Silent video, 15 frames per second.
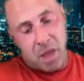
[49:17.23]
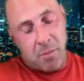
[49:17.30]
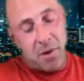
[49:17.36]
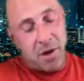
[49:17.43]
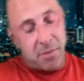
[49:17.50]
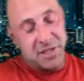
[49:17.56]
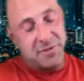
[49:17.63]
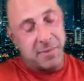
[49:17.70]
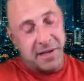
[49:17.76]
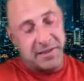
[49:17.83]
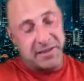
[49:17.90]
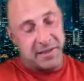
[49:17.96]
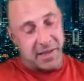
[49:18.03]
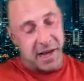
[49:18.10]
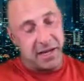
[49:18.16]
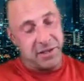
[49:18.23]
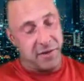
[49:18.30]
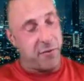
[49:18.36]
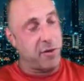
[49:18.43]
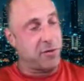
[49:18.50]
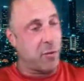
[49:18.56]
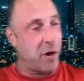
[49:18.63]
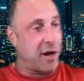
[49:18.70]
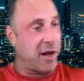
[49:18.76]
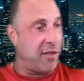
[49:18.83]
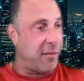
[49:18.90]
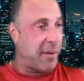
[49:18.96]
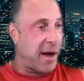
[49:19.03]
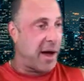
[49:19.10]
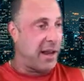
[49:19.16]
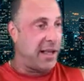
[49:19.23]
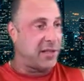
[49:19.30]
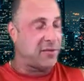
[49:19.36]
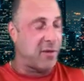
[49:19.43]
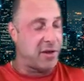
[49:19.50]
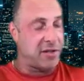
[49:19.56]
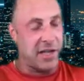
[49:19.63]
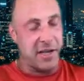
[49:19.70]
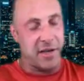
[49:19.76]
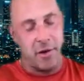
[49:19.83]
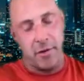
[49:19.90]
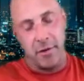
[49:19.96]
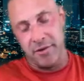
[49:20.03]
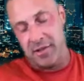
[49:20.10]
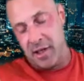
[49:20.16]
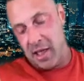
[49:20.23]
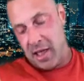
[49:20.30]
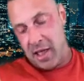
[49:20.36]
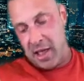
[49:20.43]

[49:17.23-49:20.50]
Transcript: pretty much means that the IGF one is working in the body as far as that goes,